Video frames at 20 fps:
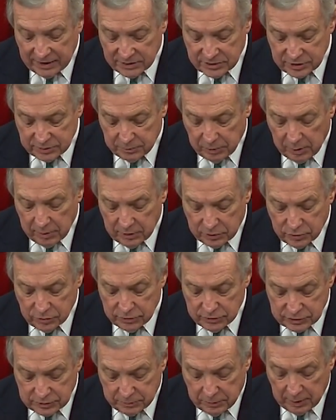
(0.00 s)
to
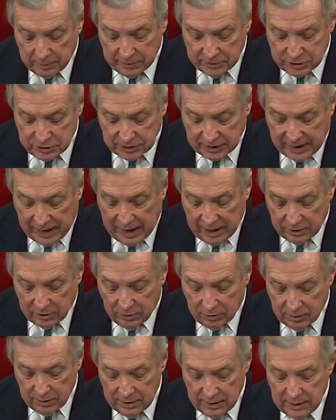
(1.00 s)
suburban
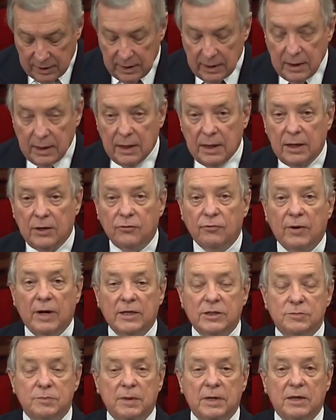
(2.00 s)
Chicago and
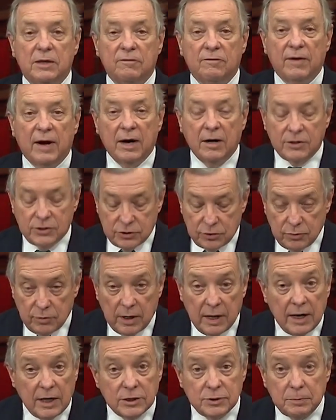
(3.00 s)
transmitted the virus to her
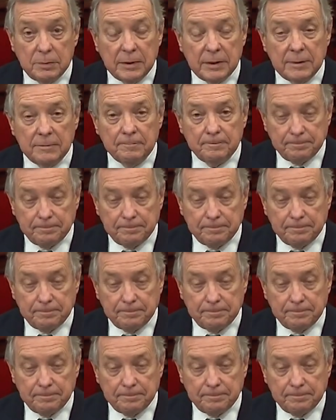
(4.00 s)
husband.